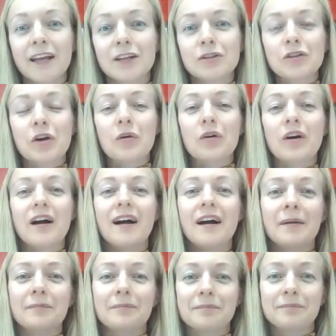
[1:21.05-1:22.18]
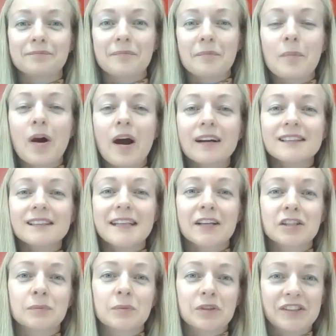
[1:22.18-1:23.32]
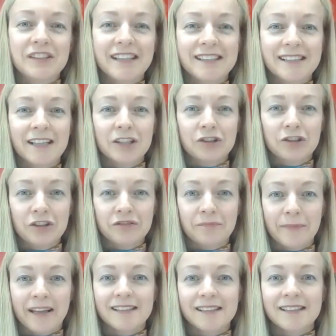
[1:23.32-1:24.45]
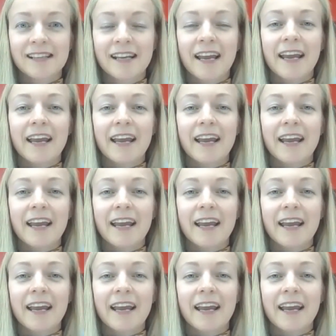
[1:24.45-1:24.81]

So Mark's expertise and achievements